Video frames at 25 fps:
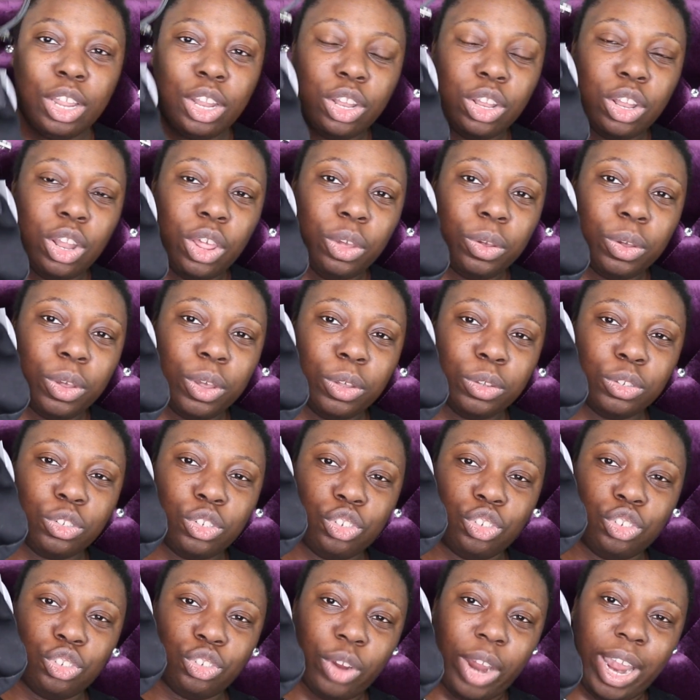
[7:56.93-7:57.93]
logo
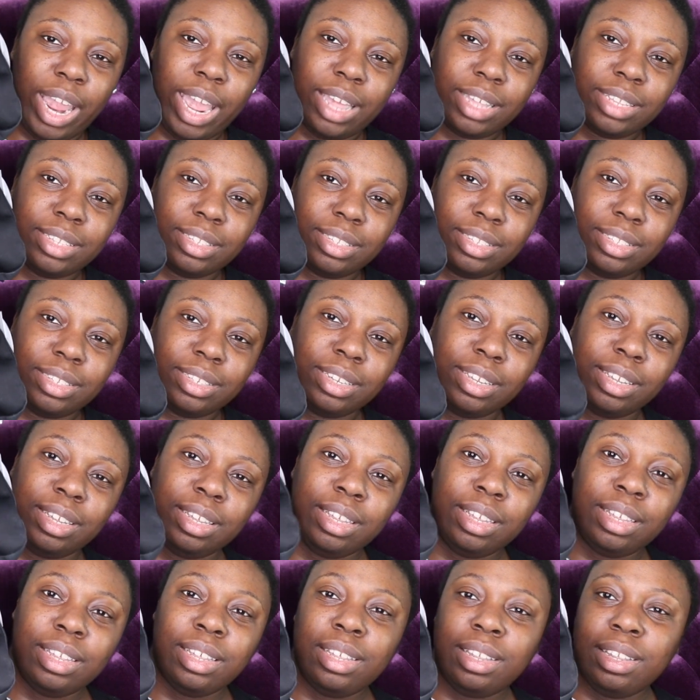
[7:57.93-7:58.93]
strassed,
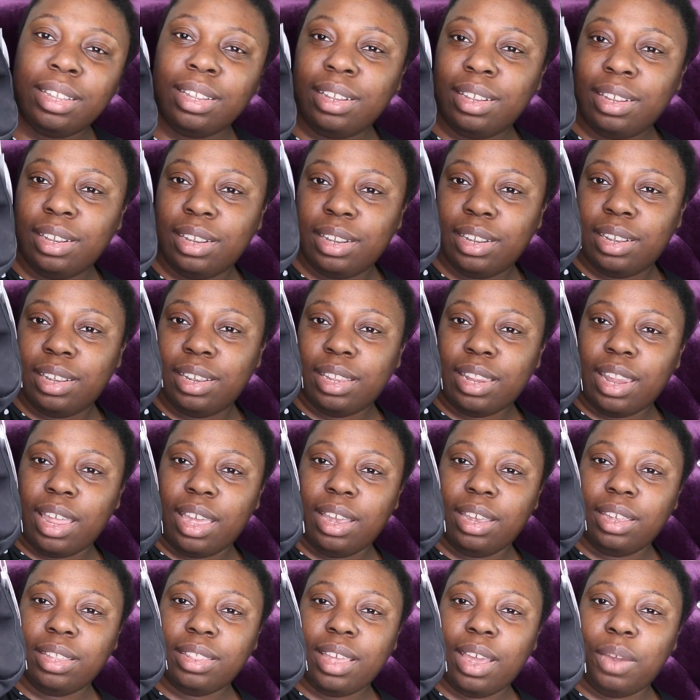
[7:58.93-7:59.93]
and
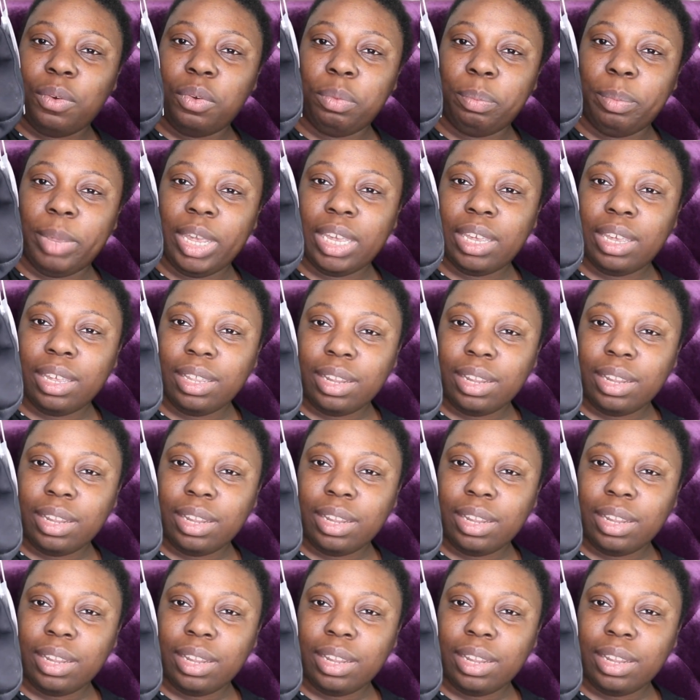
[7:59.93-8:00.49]
like that would make it